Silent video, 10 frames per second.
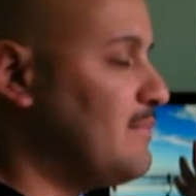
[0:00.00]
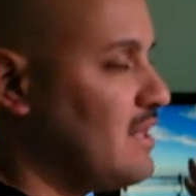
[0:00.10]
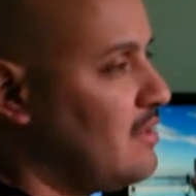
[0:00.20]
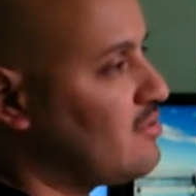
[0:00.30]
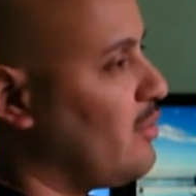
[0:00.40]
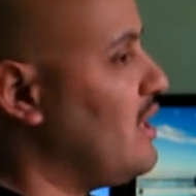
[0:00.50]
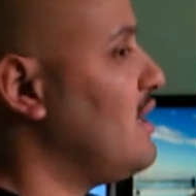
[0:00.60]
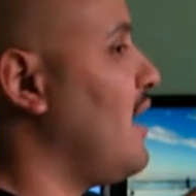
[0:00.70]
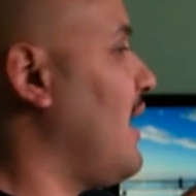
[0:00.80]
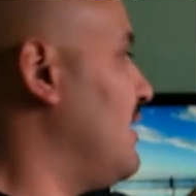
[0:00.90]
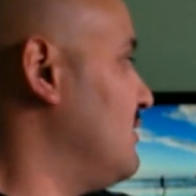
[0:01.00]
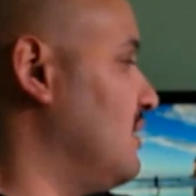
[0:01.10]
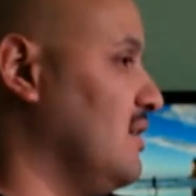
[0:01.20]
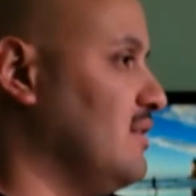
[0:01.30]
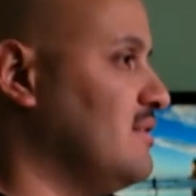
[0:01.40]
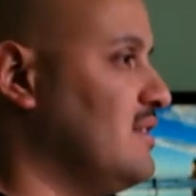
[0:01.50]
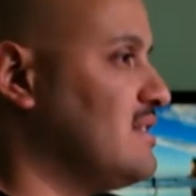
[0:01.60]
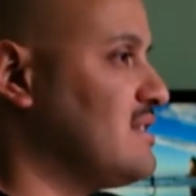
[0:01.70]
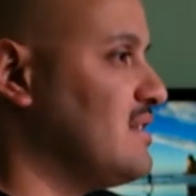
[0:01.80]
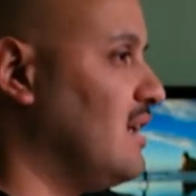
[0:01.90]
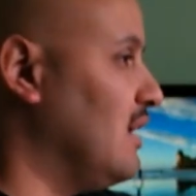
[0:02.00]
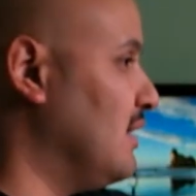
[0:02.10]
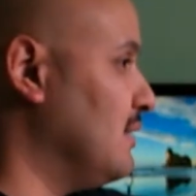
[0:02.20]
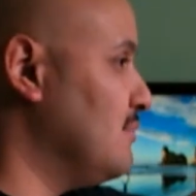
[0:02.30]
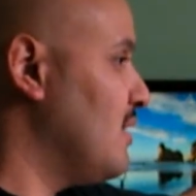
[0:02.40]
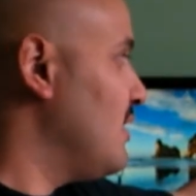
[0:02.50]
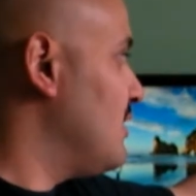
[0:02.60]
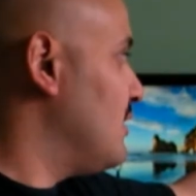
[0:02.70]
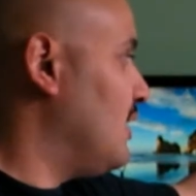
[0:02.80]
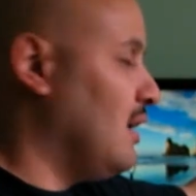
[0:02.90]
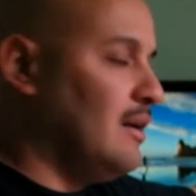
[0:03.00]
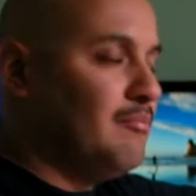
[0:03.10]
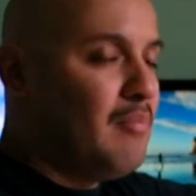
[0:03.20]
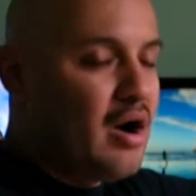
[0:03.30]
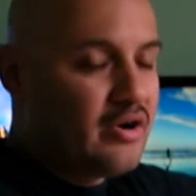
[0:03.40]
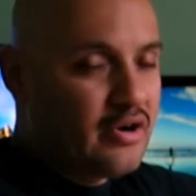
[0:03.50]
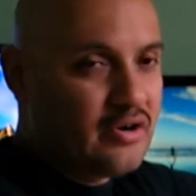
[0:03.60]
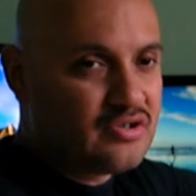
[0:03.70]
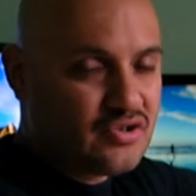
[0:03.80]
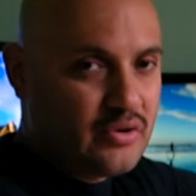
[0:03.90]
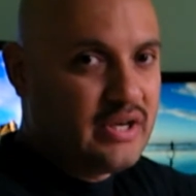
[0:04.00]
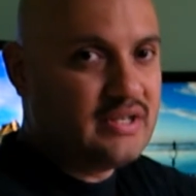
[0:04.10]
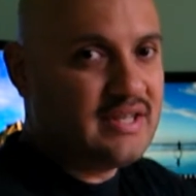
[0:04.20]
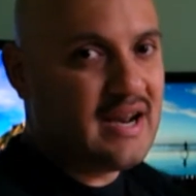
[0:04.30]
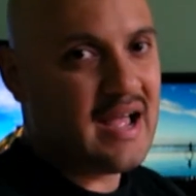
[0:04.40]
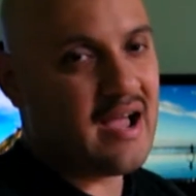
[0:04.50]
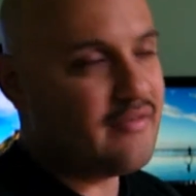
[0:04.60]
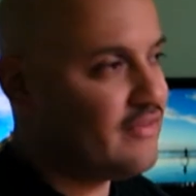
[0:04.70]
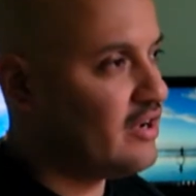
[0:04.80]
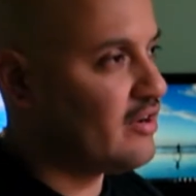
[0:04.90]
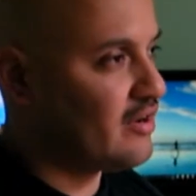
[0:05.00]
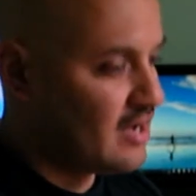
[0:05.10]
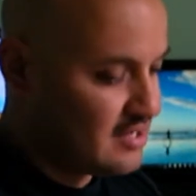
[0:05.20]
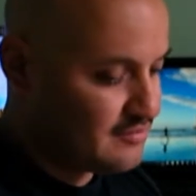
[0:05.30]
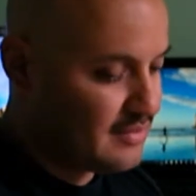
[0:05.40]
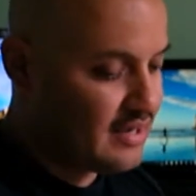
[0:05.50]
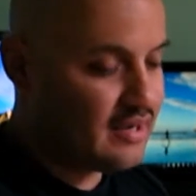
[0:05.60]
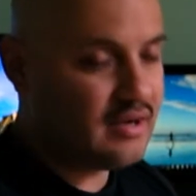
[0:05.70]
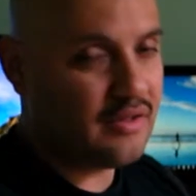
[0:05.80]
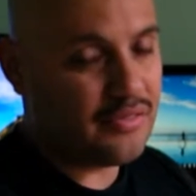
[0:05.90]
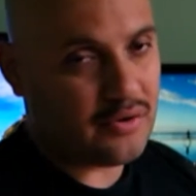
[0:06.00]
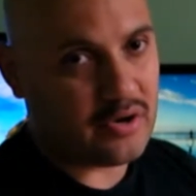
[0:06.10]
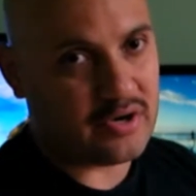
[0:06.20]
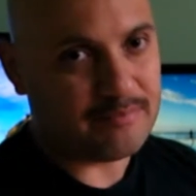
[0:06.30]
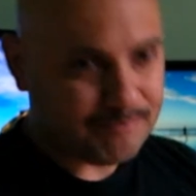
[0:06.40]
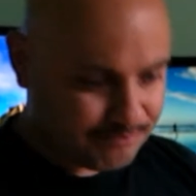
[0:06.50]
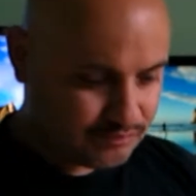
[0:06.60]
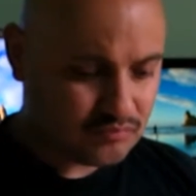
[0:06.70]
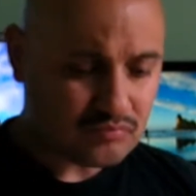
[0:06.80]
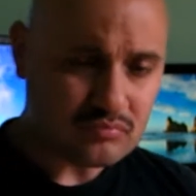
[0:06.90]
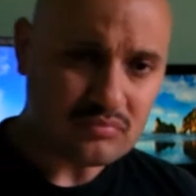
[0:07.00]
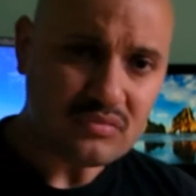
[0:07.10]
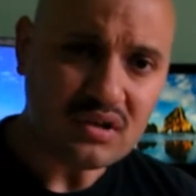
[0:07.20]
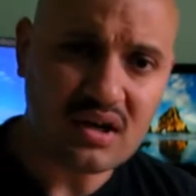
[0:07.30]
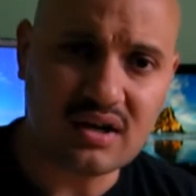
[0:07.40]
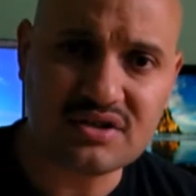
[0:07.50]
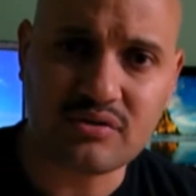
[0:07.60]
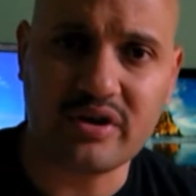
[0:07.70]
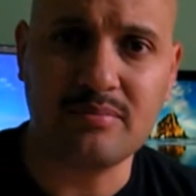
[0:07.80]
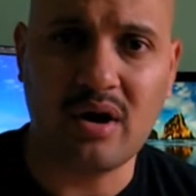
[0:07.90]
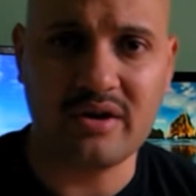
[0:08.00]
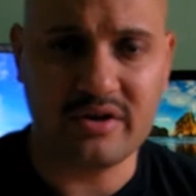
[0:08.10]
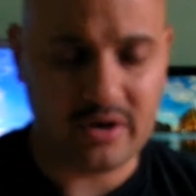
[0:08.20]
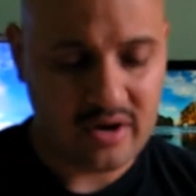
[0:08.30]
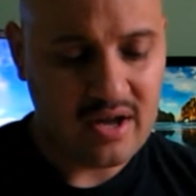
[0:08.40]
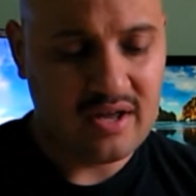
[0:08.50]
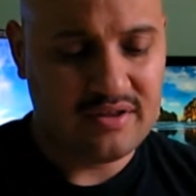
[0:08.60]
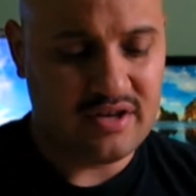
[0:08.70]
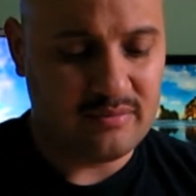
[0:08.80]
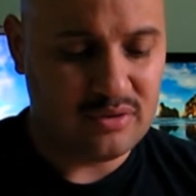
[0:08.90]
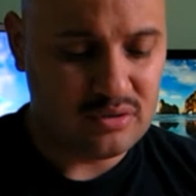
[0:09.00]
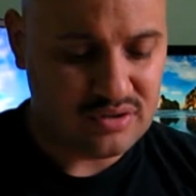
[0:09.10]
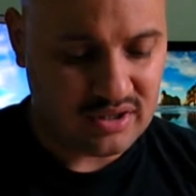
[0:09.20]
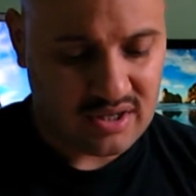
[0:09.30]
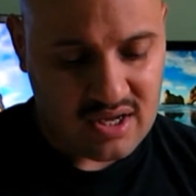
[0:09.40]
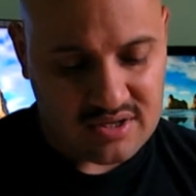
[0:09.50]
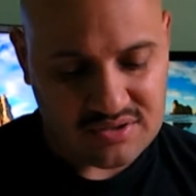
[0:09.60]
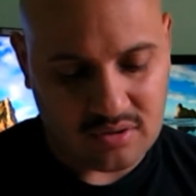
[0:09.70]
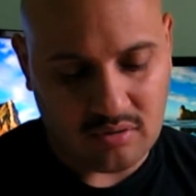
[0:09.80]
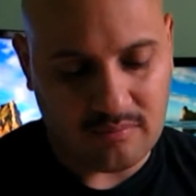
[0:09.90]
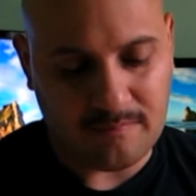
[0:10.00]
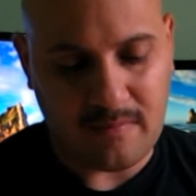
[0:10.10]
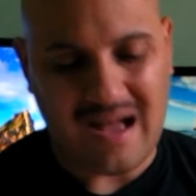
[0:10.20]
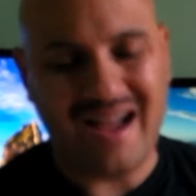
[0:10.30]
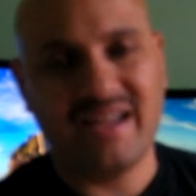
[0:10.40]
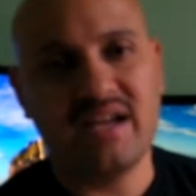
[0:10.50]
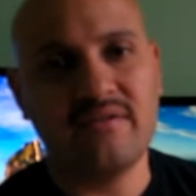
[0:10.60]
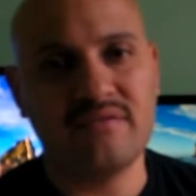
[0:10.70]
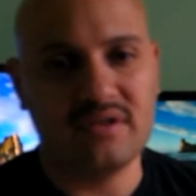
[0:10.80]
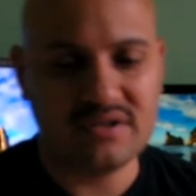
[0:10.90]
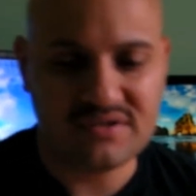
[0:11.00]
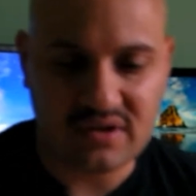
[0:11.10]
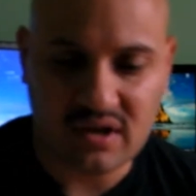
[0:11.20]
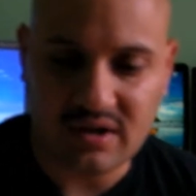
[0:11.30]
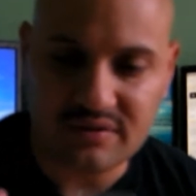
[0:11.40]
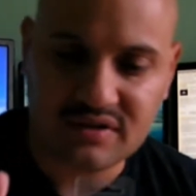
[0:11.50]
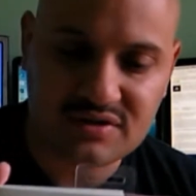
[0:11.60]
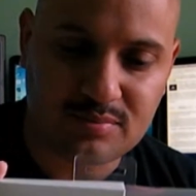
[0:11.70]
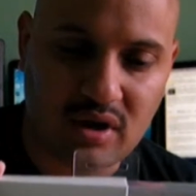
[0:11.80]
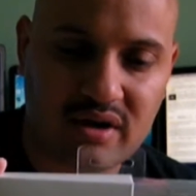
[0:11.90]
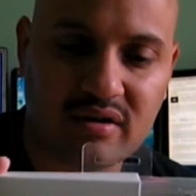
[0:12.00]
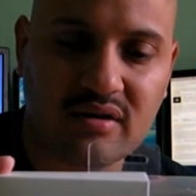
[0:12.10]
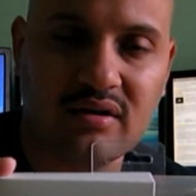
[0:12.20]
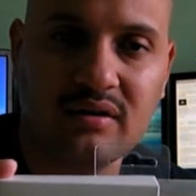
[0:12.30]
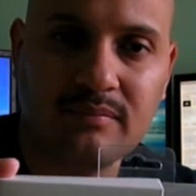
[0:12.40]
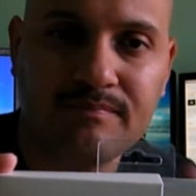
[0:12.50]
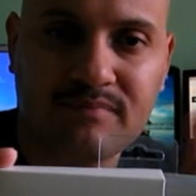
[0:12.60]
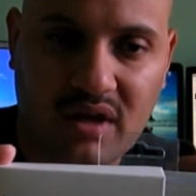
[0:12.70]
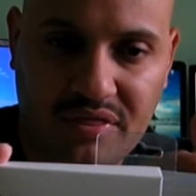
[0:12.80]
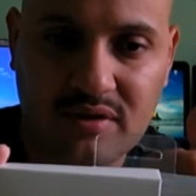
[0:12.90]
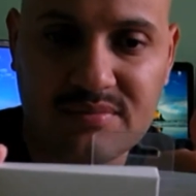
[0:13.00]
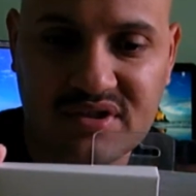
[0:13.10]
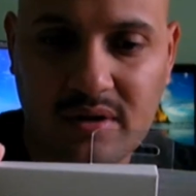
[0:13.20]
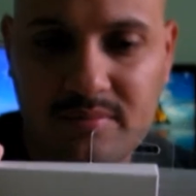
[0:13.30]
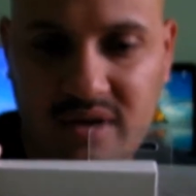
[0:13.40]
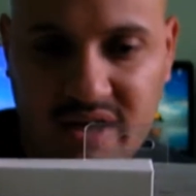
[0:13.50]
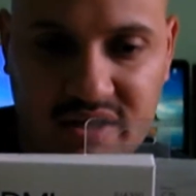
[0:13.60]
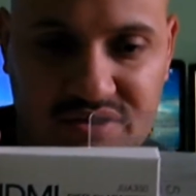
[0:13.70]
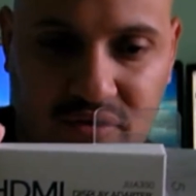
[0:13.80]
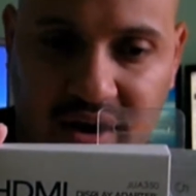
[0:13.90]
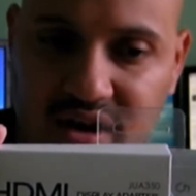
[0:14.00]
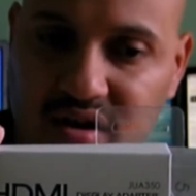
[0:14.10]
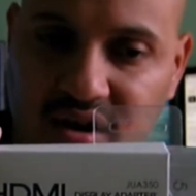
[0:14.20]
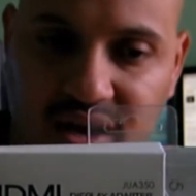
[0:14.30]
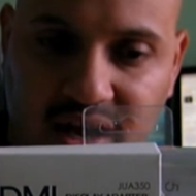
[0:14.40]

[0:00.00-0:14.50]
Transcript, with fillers: laptop screen and uh, this uh, um, monitor screen that I have here as my uh, third uh, screen monitor that I'm using. So I give this uh, this product a, a thumbs up. It's great.